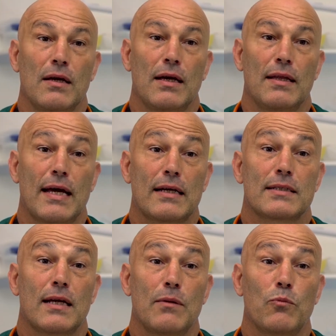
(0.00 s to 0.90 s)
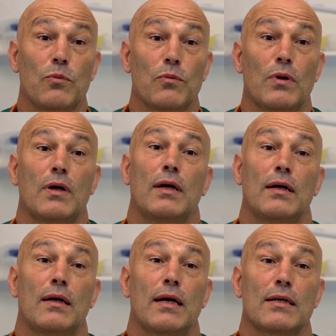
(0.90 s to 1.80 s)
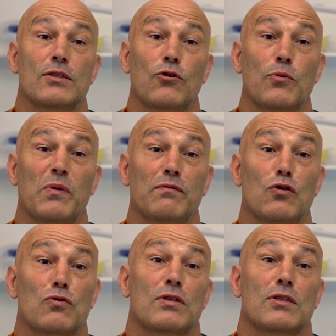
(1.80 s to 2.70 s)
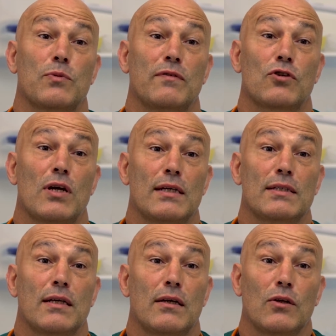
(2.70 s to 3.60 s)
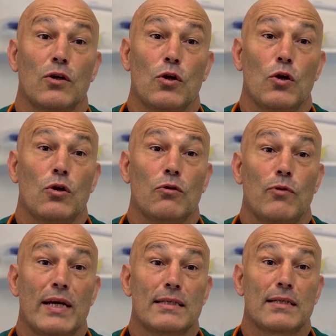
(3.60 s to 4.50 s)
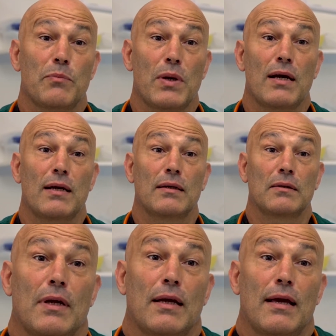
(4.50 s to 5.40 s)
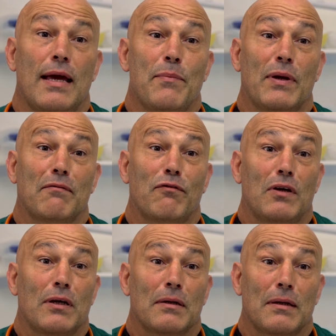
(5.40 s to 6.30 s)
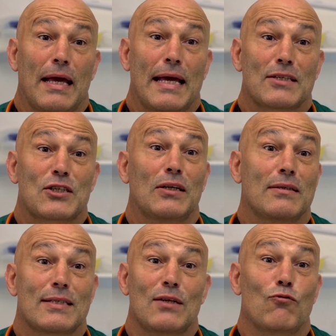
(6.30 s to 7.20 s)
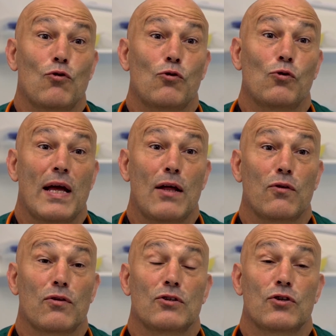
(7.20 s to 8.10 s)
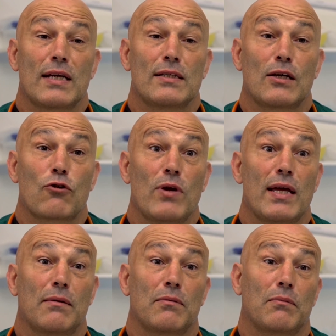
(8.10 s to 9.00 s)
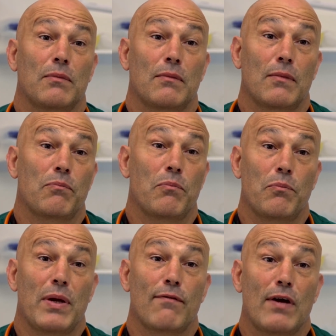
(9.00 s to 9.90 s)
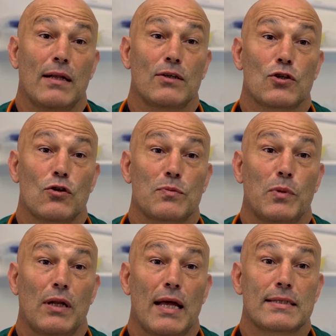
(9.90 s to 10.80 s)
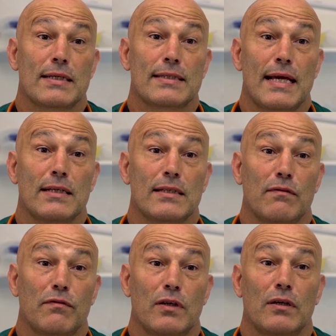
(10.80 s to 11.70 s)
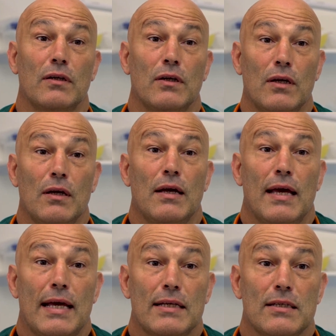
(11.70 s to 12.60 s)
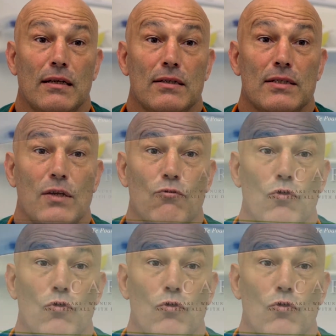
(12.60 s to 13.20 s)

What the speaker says: in that time, as a group of doctors, we've tried to raise the bar, aiming for excellence in rural health and trying to create Bay of Islands Hospital as a centre for excellence in